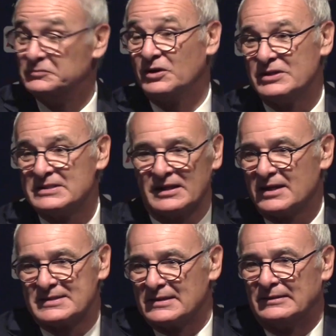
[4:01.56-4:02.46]
There is
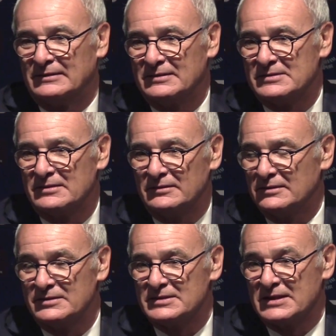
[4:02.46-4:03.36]
an answer.
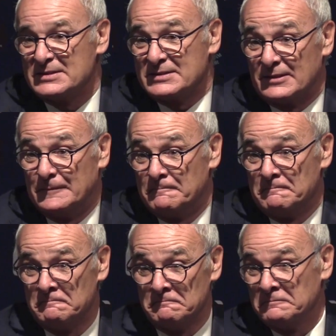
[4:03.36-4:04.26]
There is an answer.
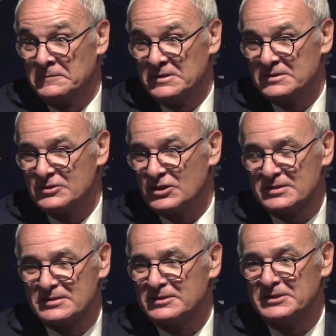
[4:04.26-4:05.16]
It's
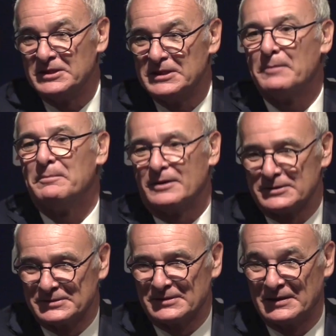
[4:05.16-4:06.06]
just the
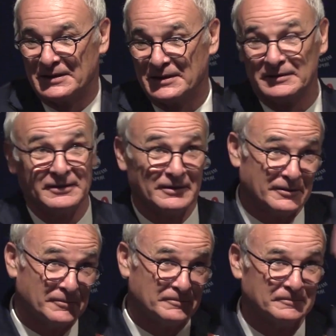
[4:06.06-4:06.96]
numbers and
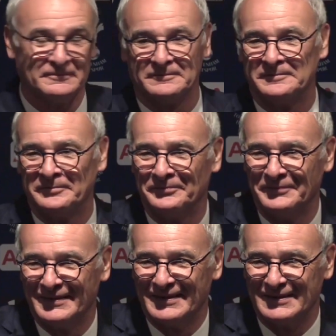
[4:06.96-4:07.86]

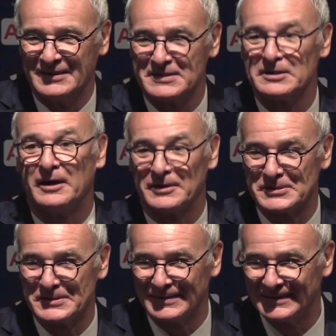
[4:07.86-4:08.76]
the
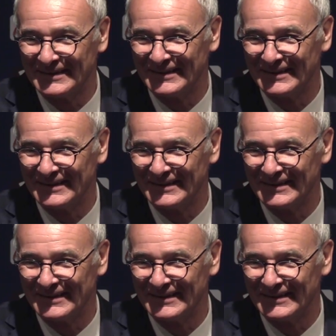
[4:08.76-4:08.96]
stars